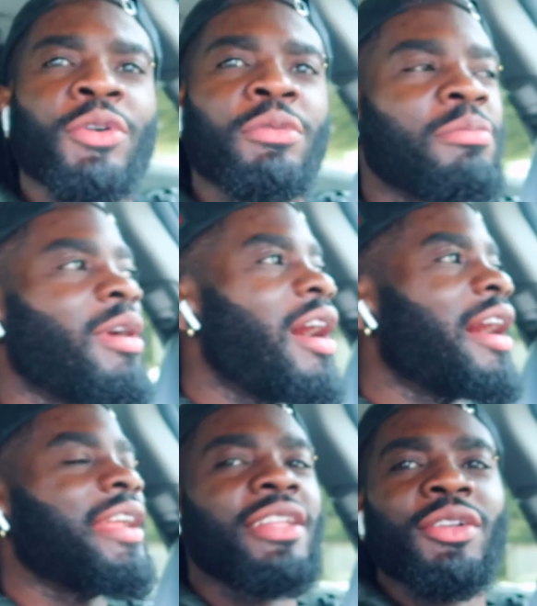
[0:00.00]
Good
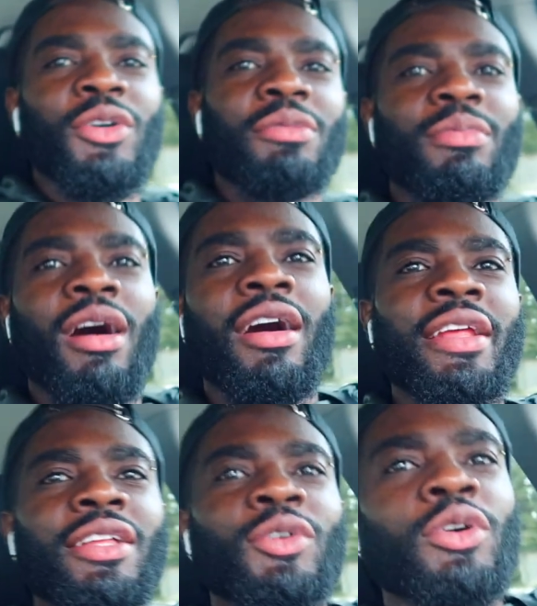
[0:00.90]
morning, good
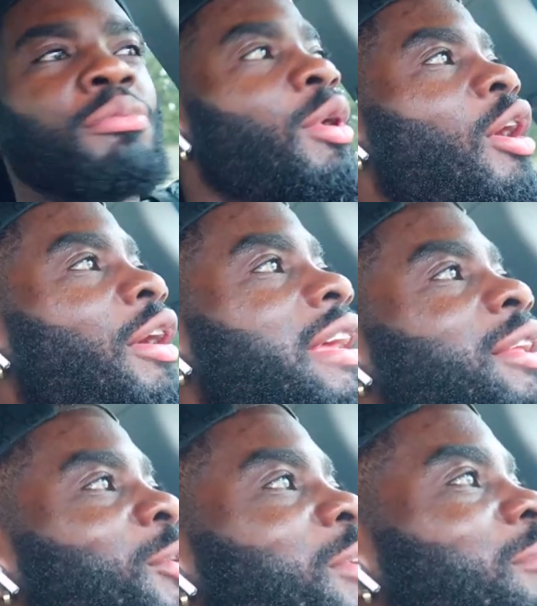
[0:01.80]
morning, good
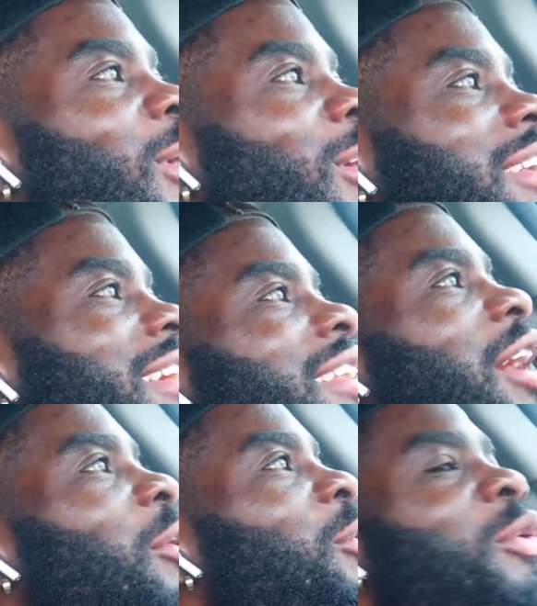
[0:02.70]
morning, good morning.
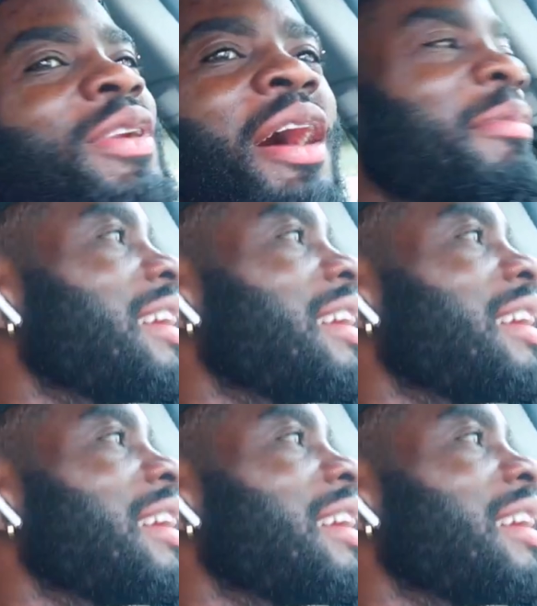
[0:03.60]
Now who the